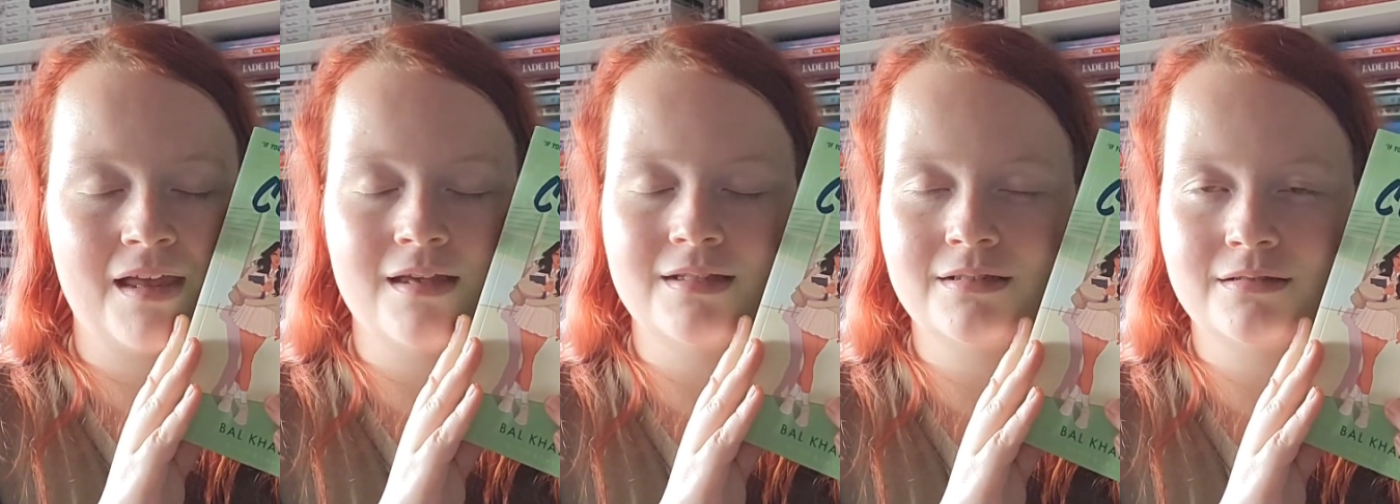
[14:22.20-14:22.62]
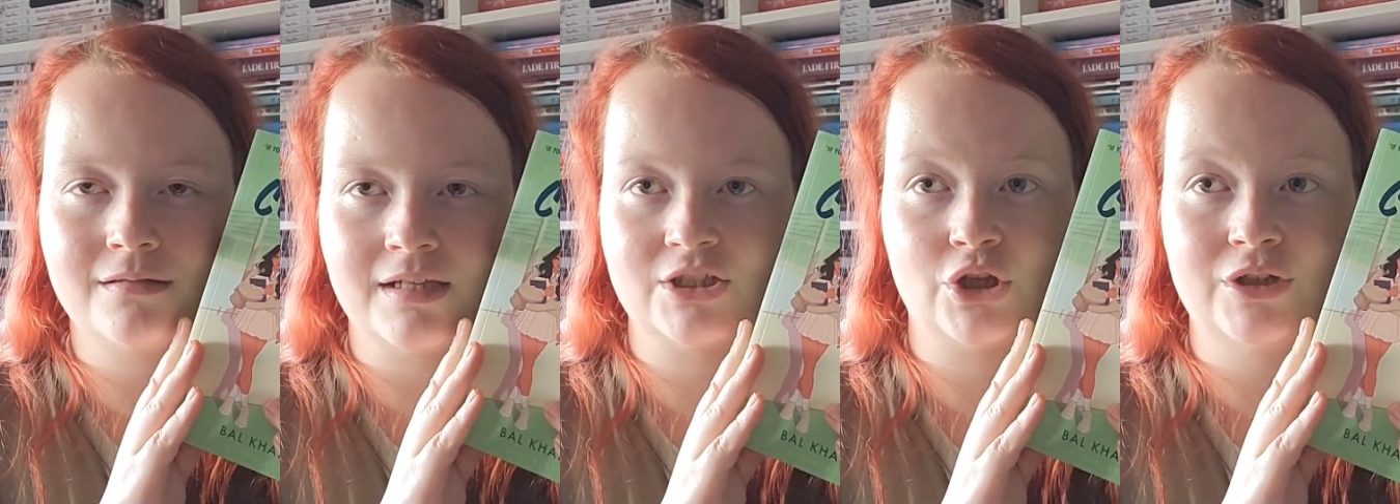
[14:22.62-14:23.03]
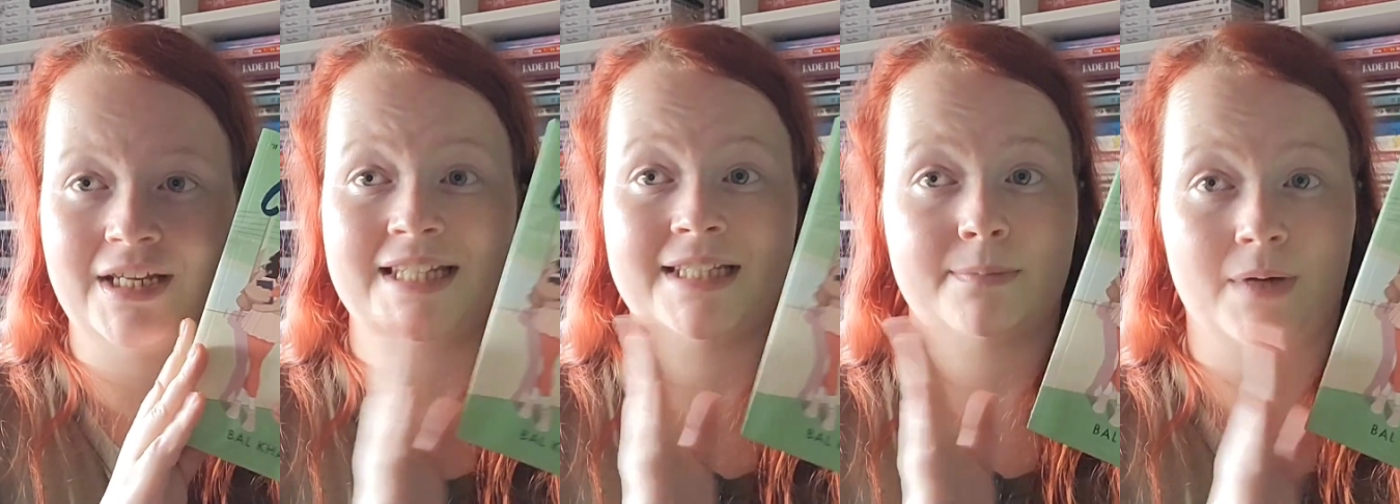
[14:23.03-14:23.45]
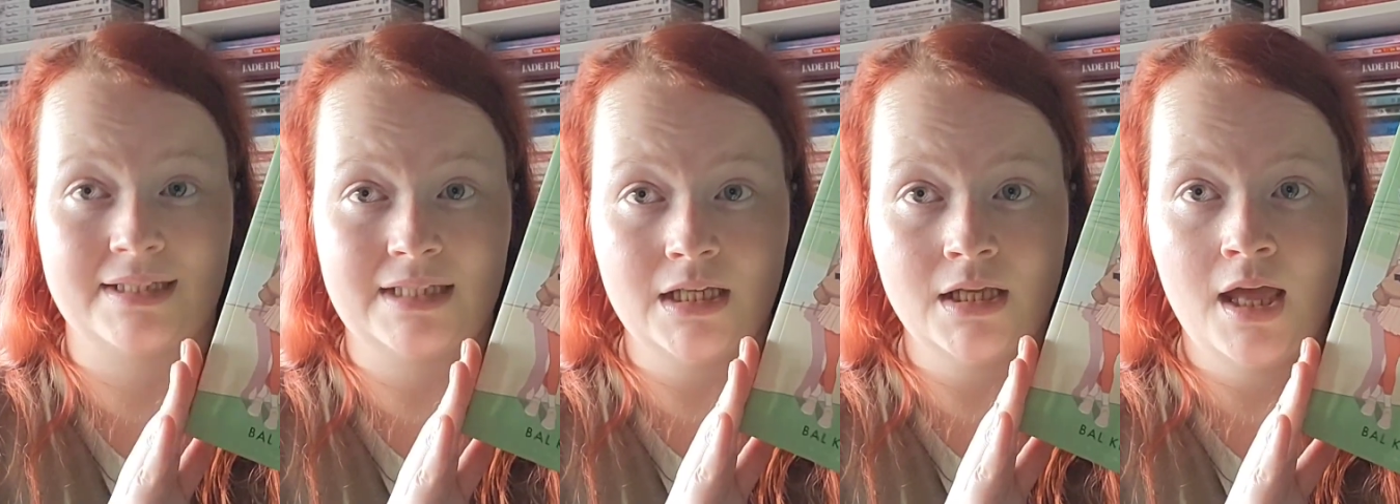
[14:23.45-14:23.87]
is, is good, it's
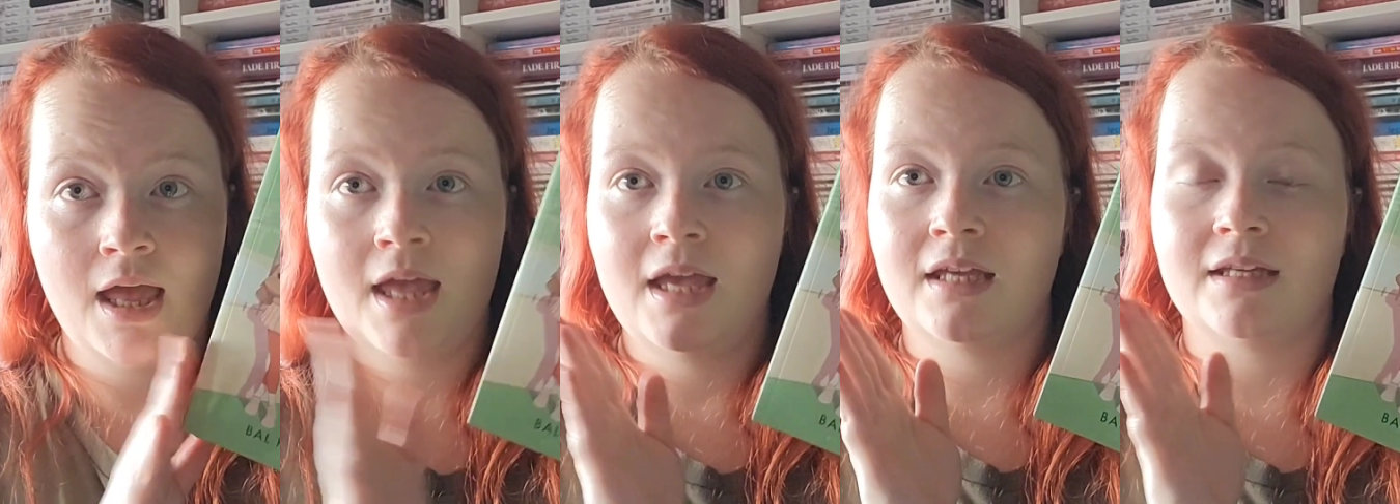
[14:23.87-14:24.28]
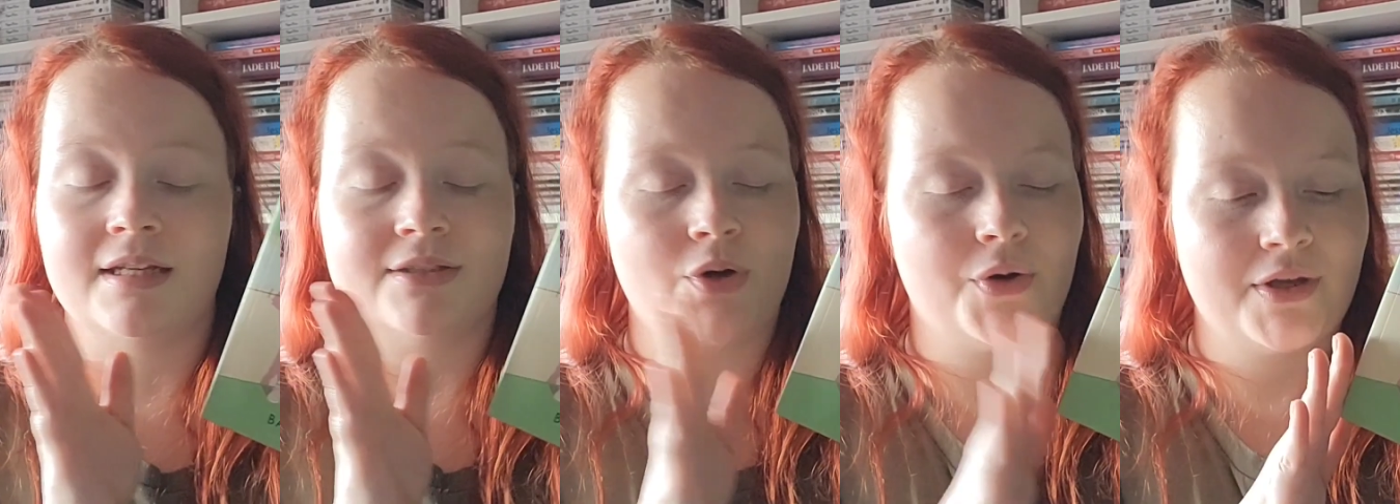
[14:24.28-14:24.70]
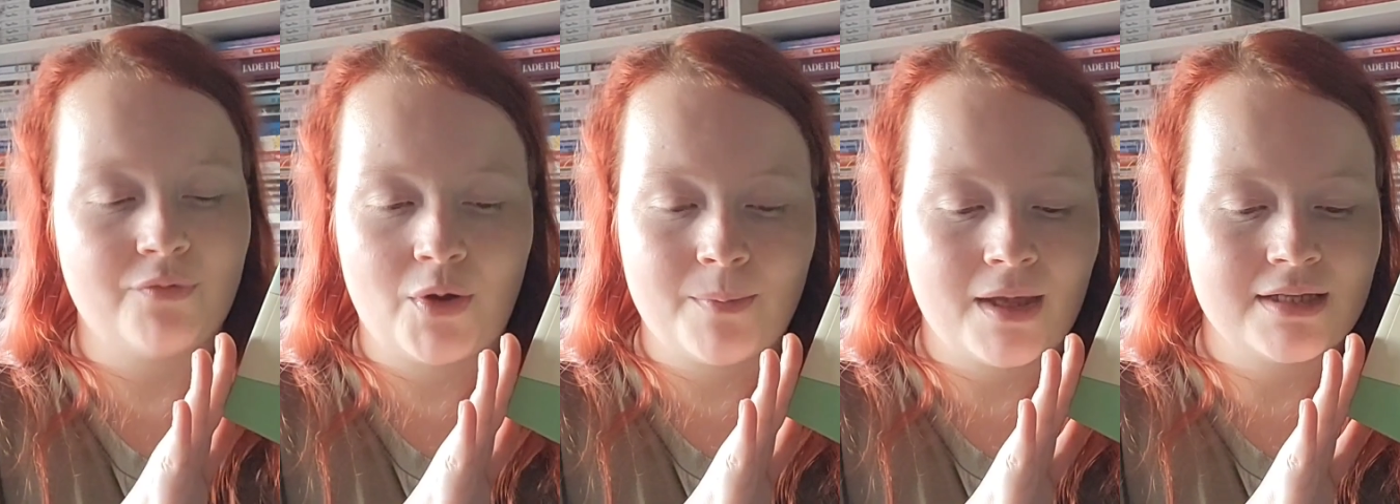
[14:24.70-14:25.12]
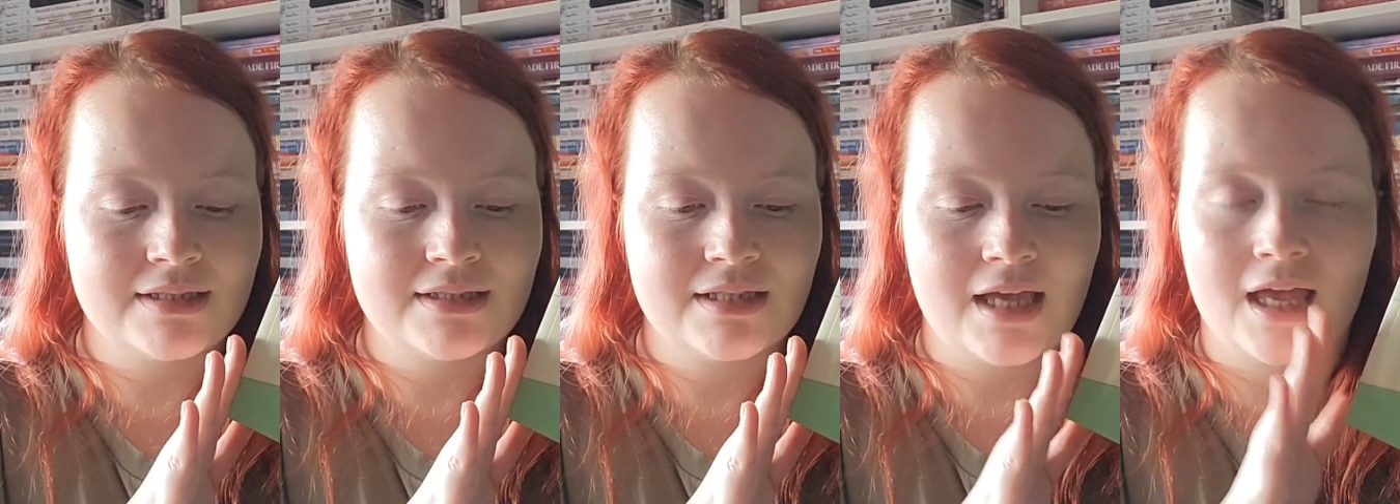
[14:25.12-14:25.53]
spicy, it's hockey
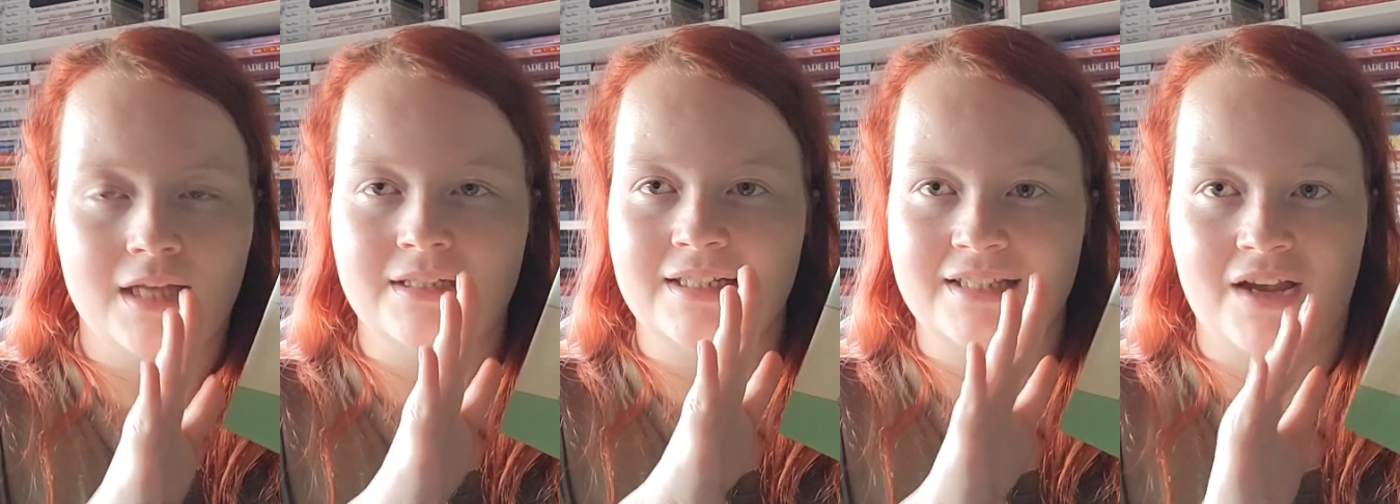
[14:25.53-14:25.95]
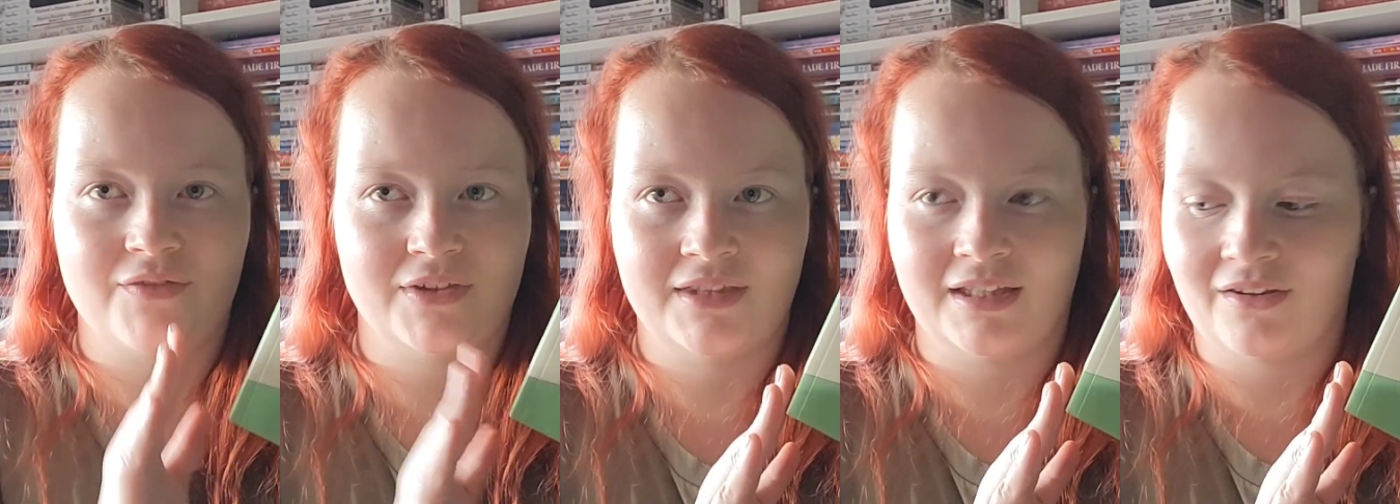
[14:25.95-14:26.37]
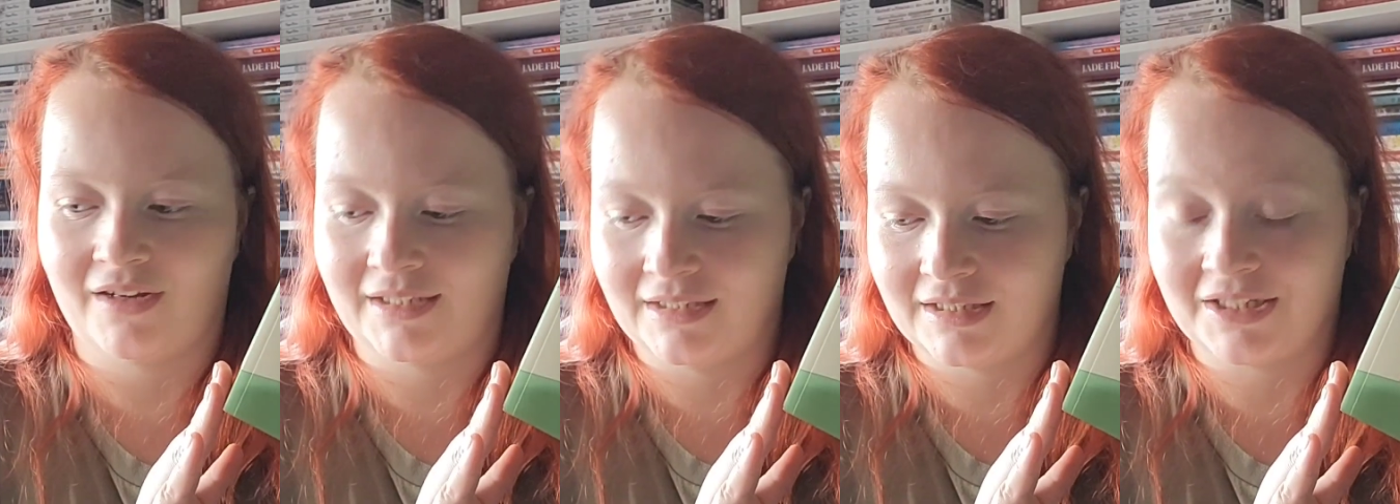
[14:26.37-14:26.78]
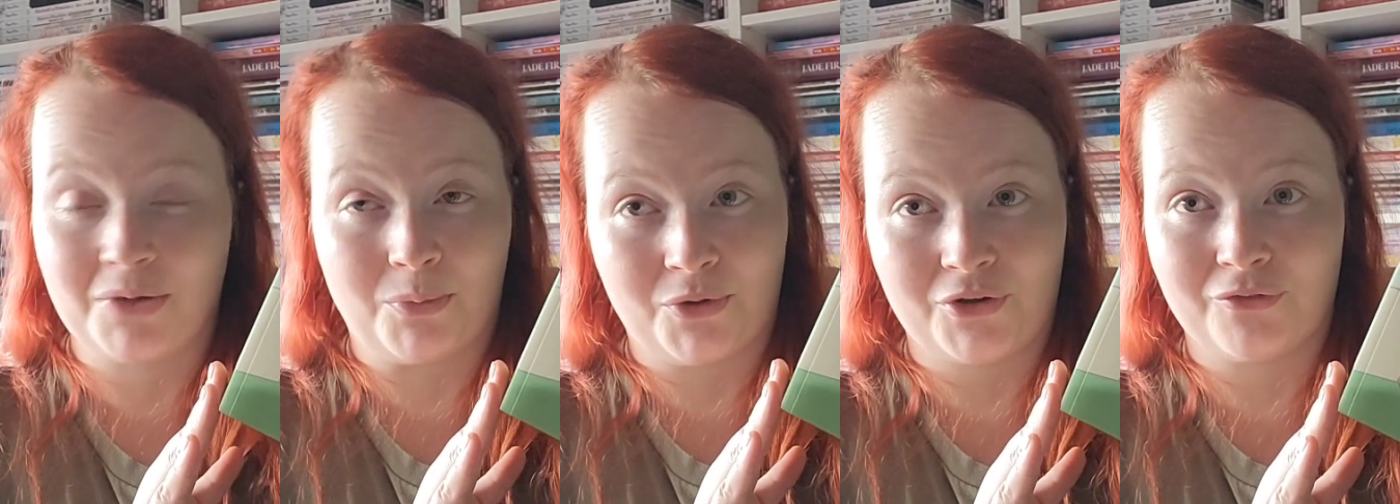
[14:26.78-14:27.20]
romance and it's everything I need in
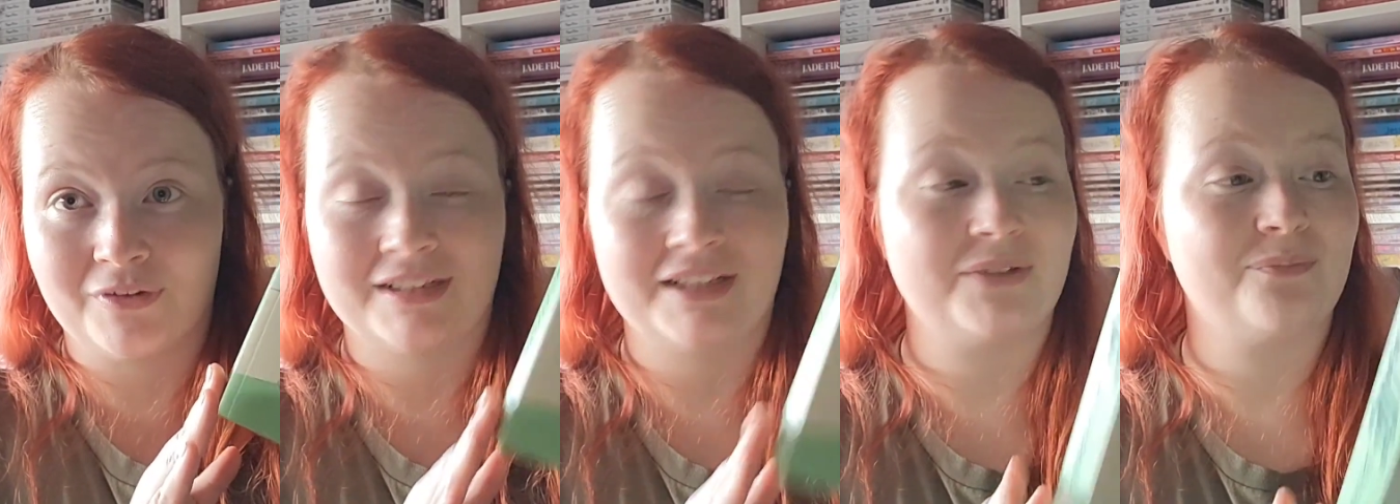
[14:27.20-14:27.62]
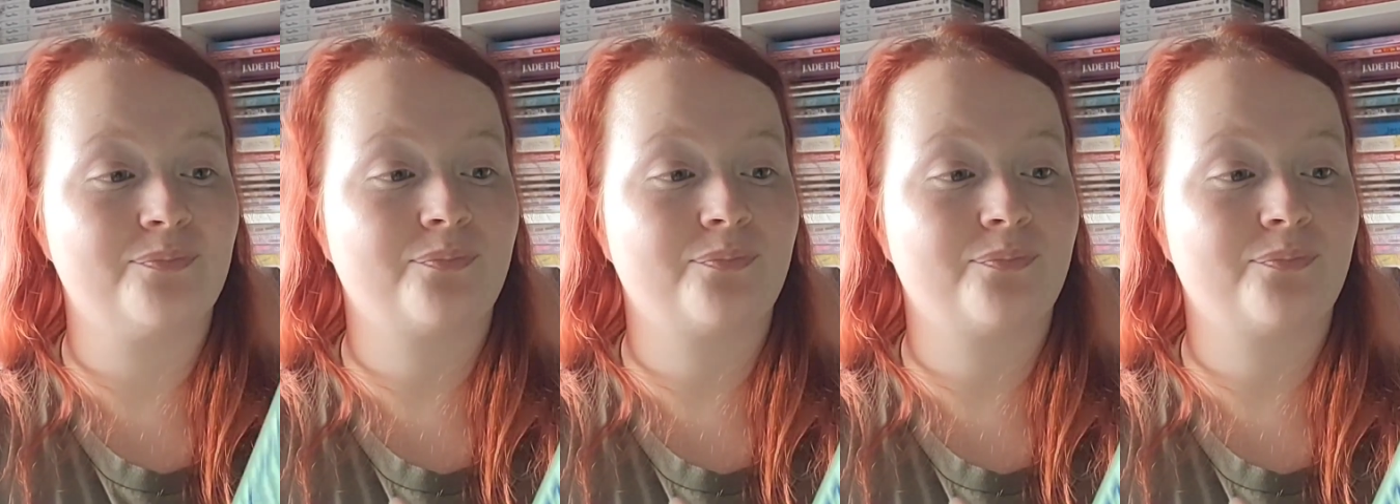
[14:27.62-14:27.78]
a book really.